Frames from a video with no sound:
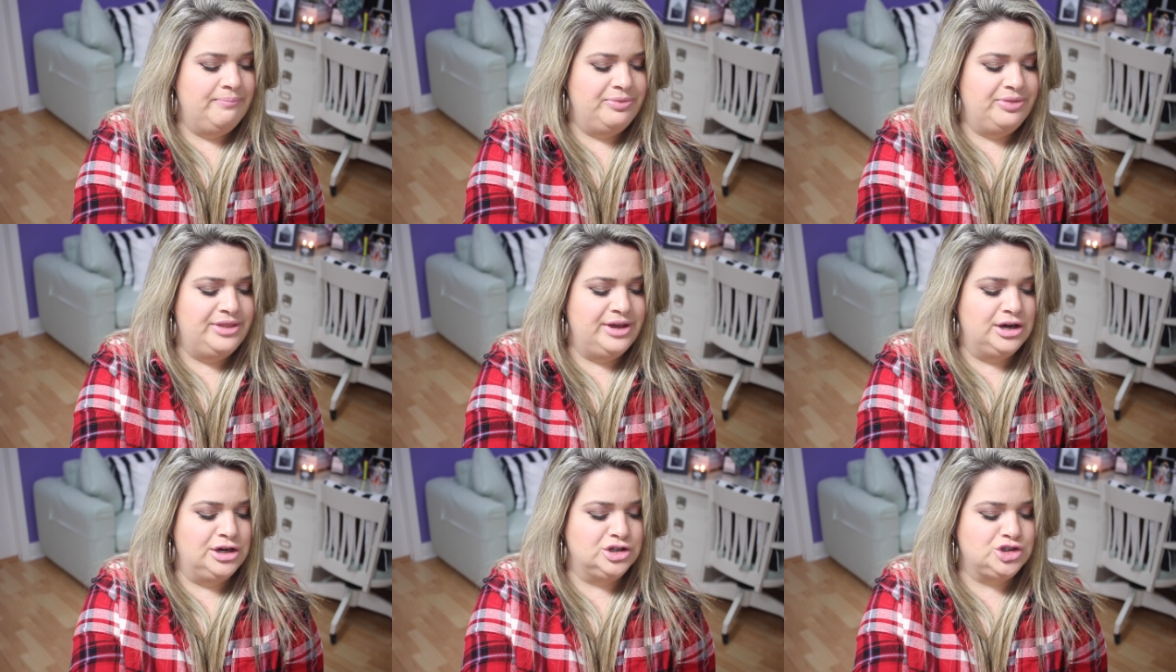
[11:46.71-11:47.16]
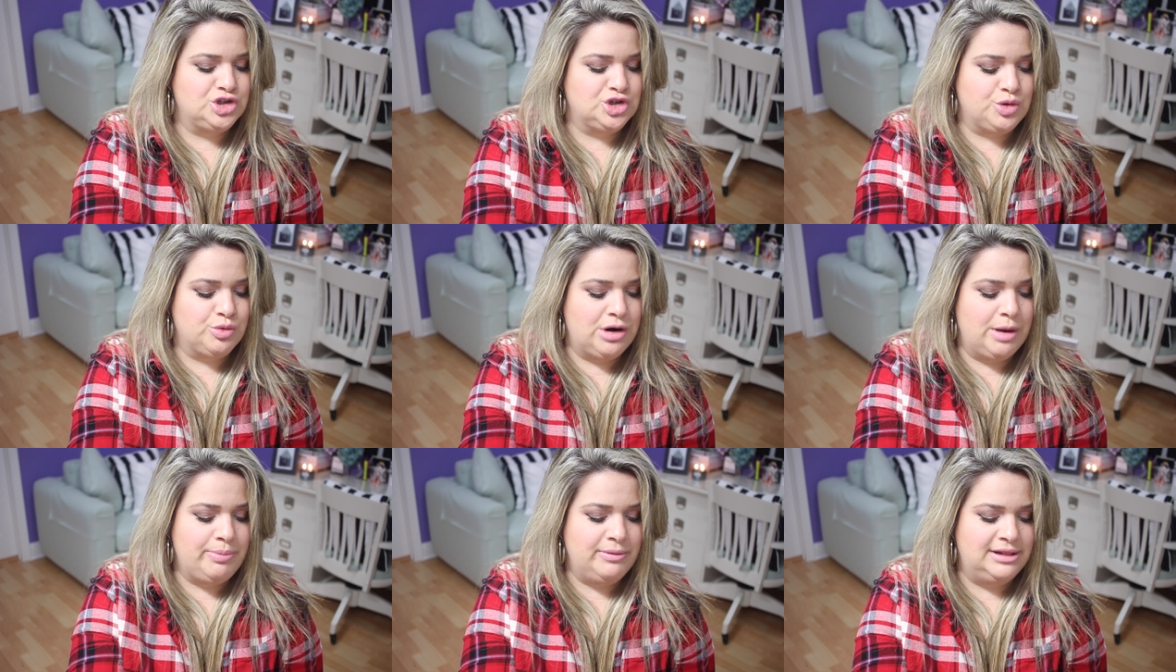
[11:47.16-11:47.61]
the
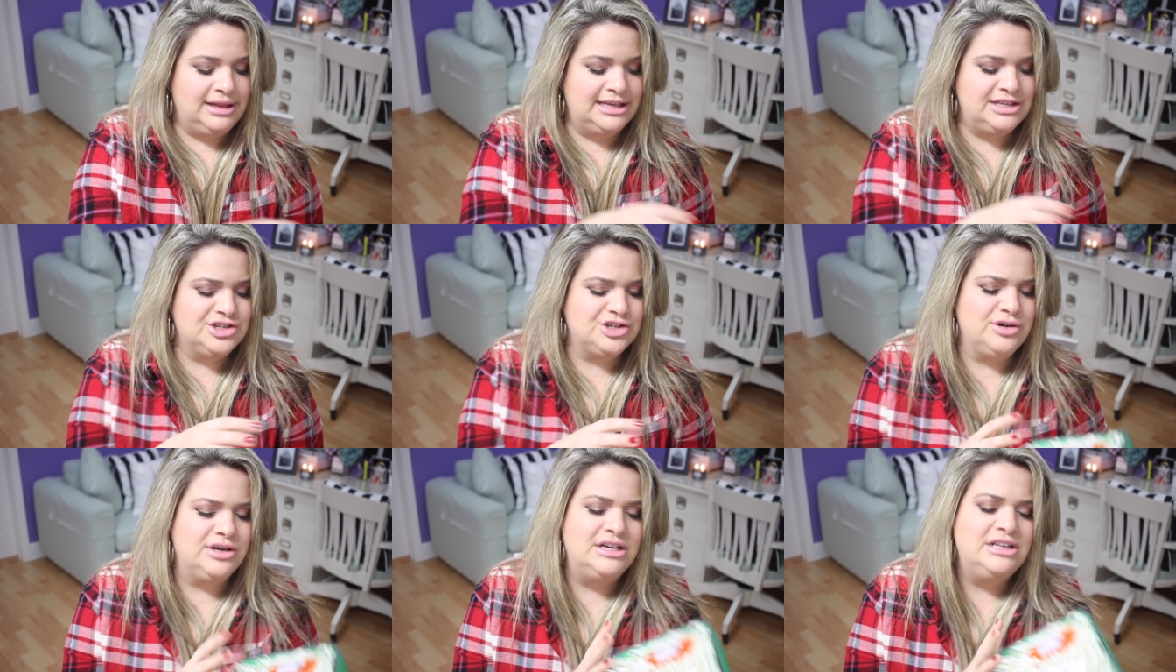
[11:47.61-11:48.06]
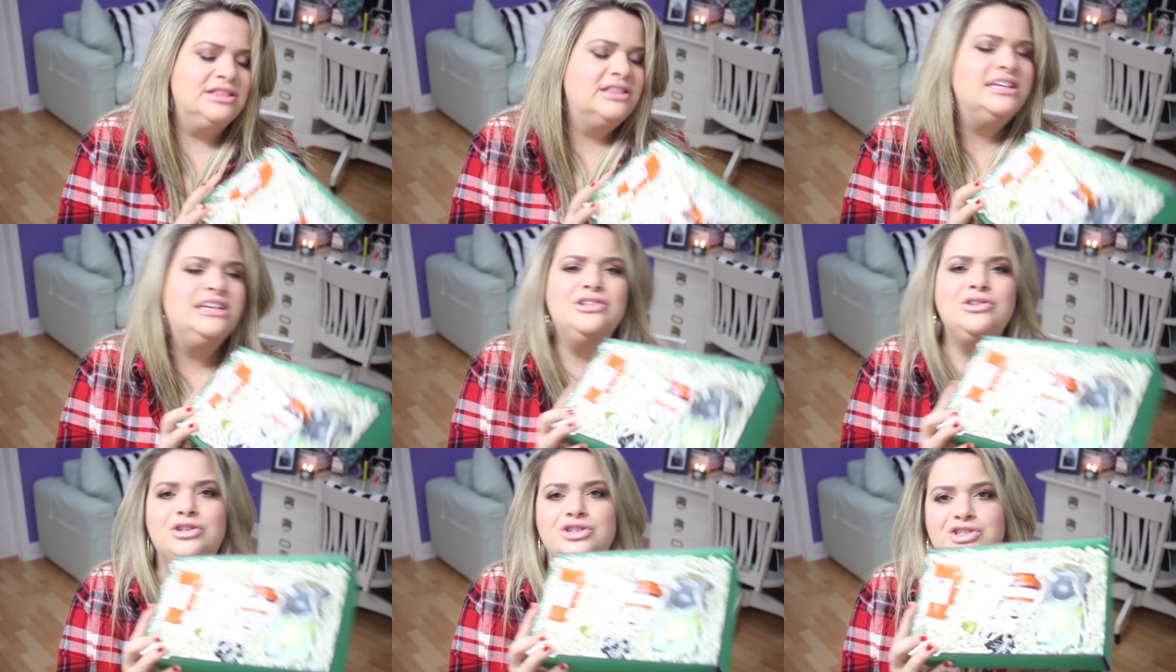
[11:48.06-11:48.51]
scrub cleanser. And
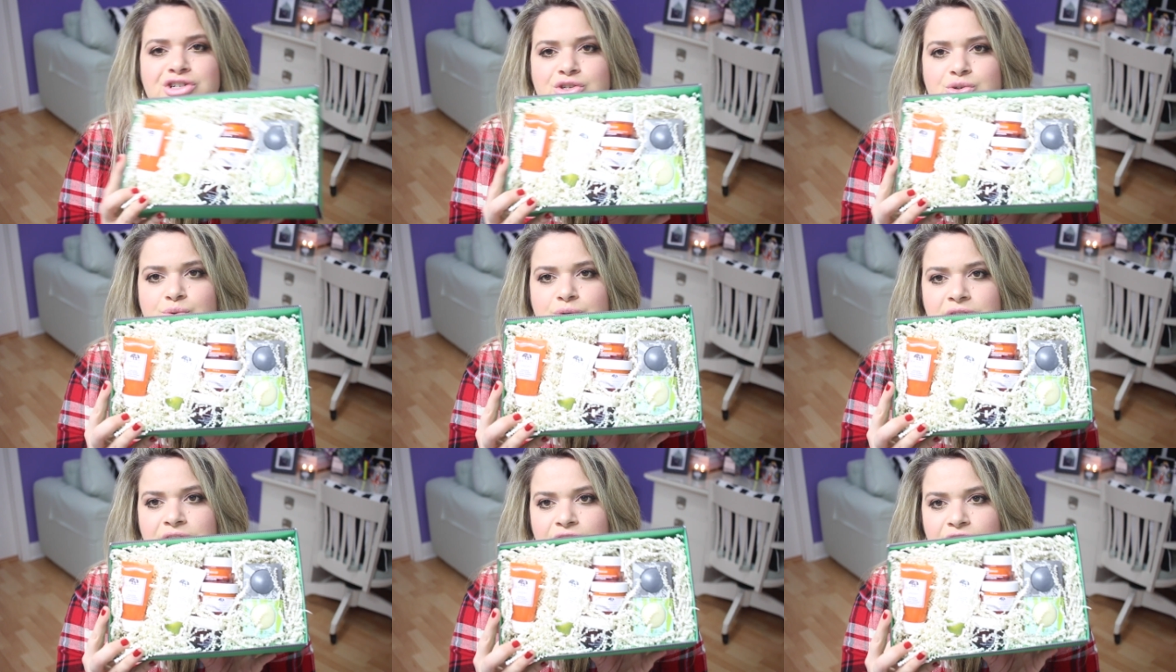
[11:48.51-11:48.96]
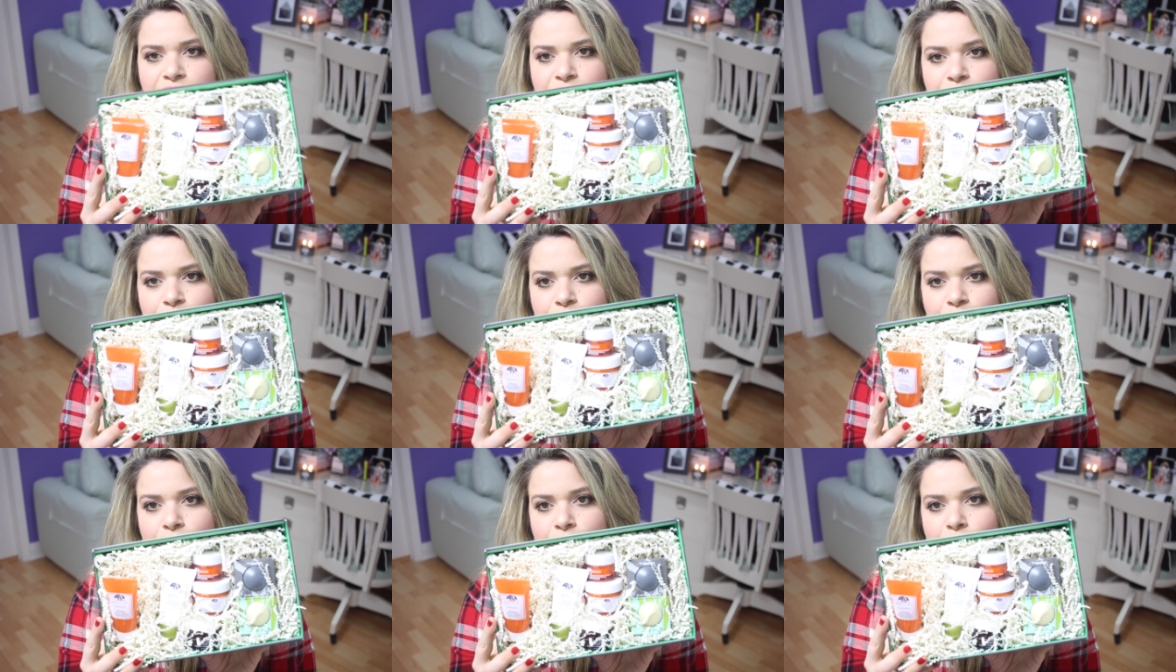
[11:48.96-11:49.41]
these are just really
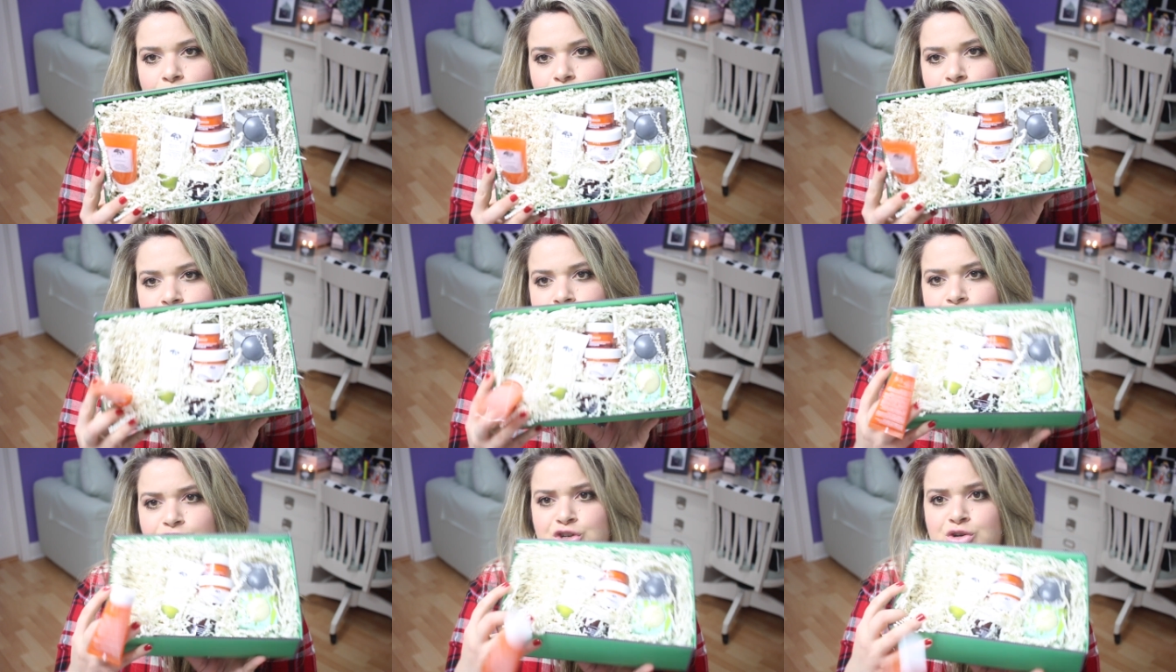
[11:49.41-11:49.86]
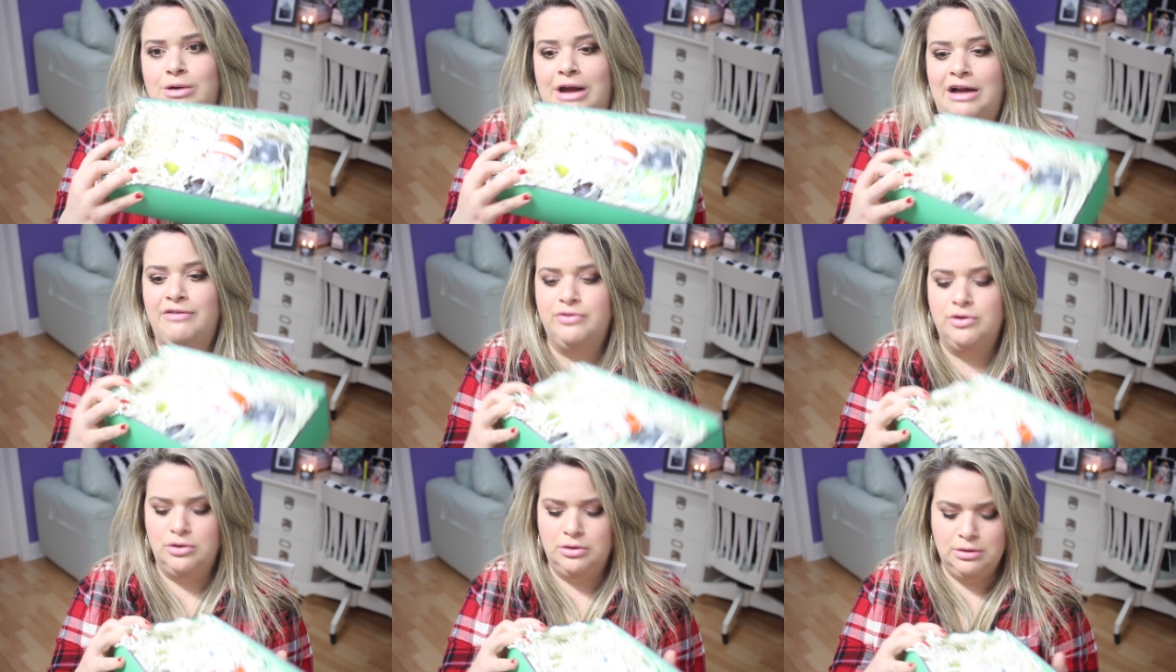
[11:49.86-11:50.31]
cute for
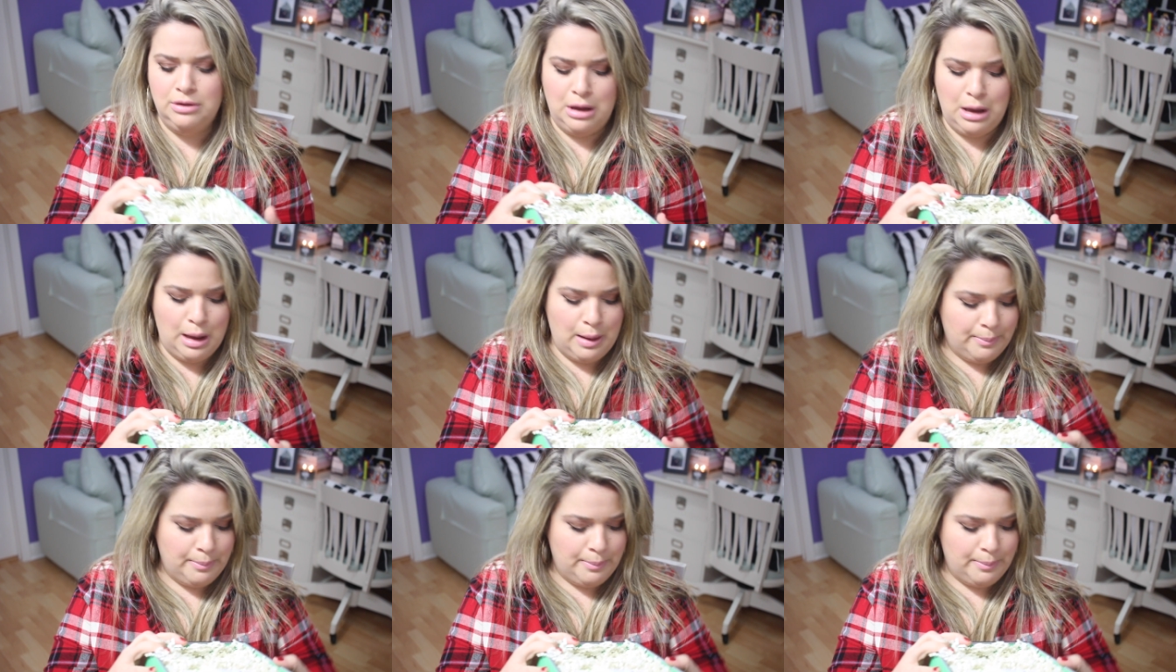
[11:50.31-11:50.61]
travel.